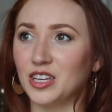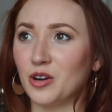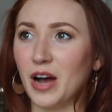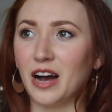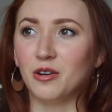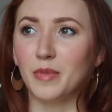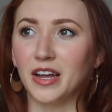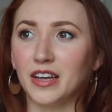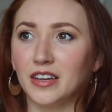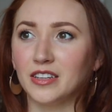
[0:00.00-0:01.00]
how am
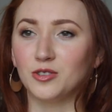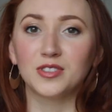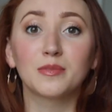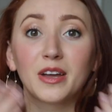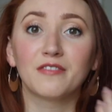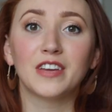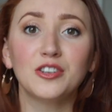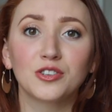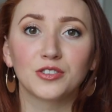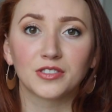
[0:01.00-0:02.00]
I using my
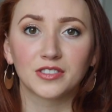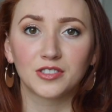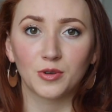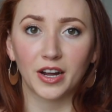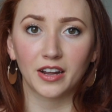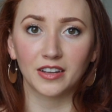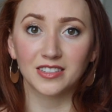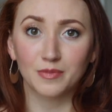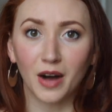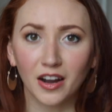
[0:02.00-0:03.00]
facials? Do I
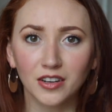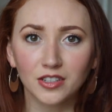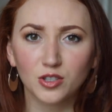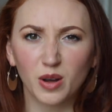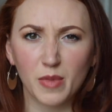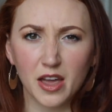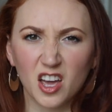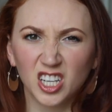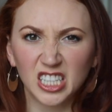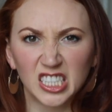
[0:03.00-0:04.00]
smile? Do I make
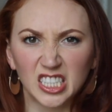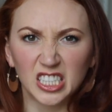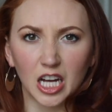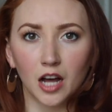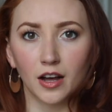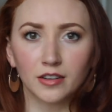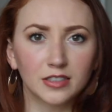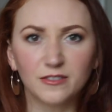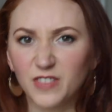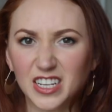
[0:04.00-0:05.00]

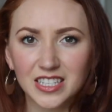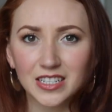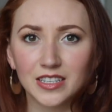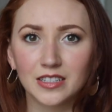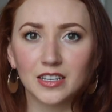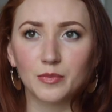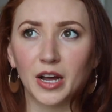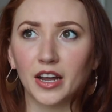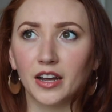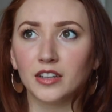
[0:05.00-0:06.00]
ugly faces? Am
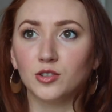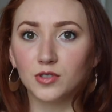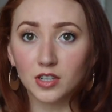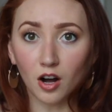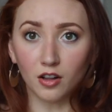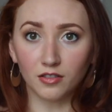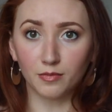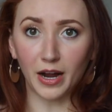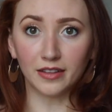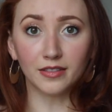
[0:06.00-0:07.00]
I using all
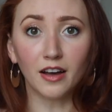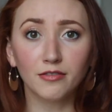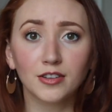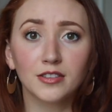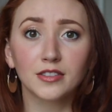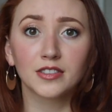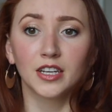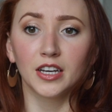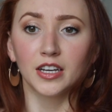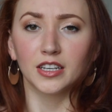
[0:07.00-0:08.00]
of my levels?
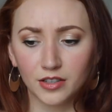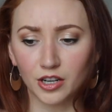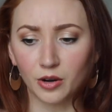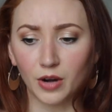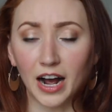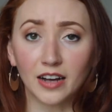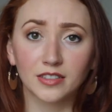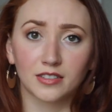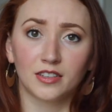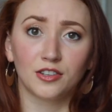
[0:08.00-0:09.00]

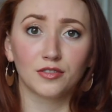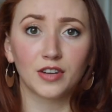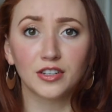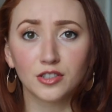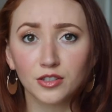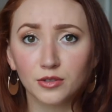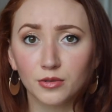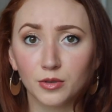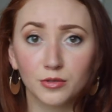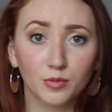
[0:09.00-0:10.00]
Ask your friend too
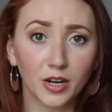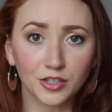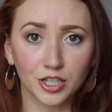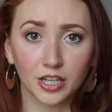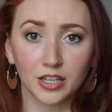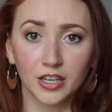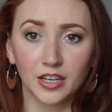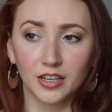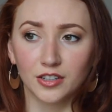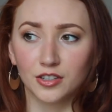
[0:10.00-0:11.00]
who's watching,
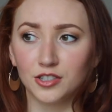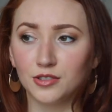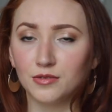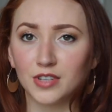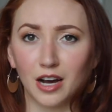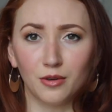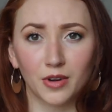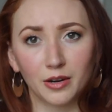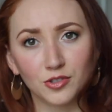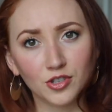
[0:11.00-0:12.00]
could you tell
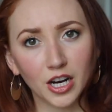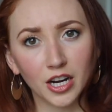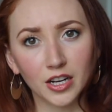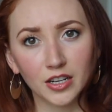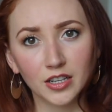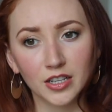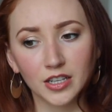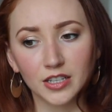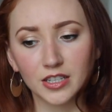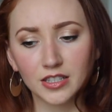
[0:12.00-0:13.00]
what I was trying
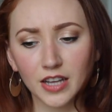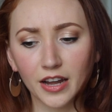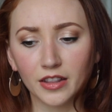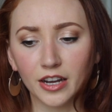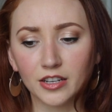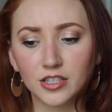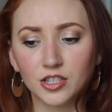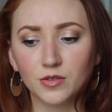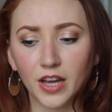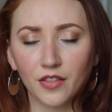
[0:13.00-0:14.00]
to say?
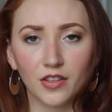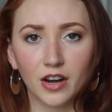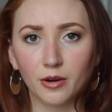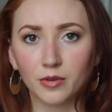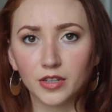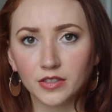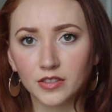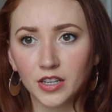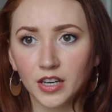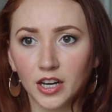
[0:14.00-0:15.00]
Did you get that I
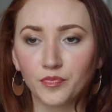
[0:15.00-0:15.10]
was